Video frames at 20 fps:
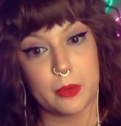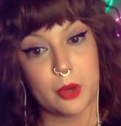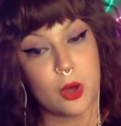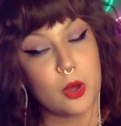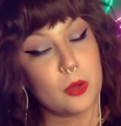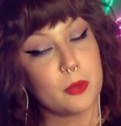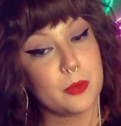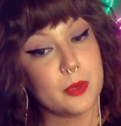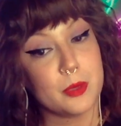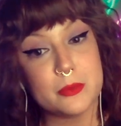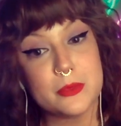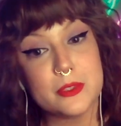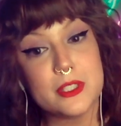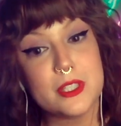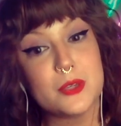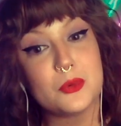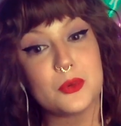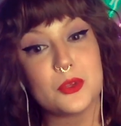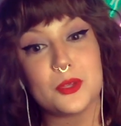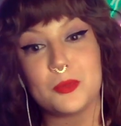all
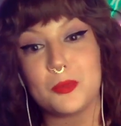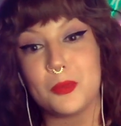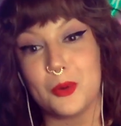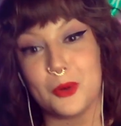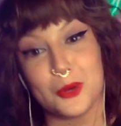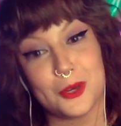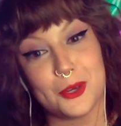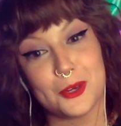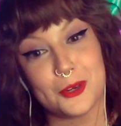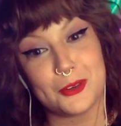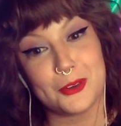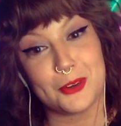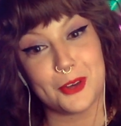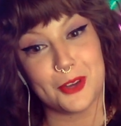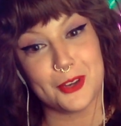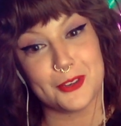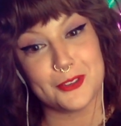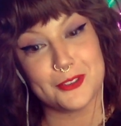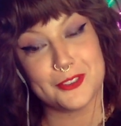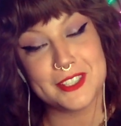mimsy were the
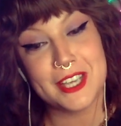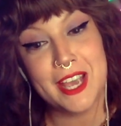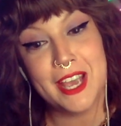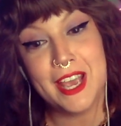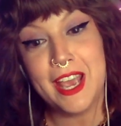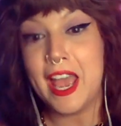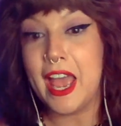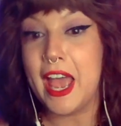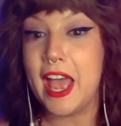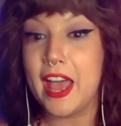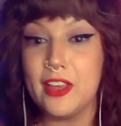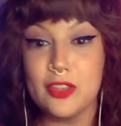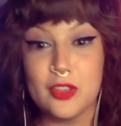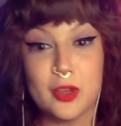moorgroves and the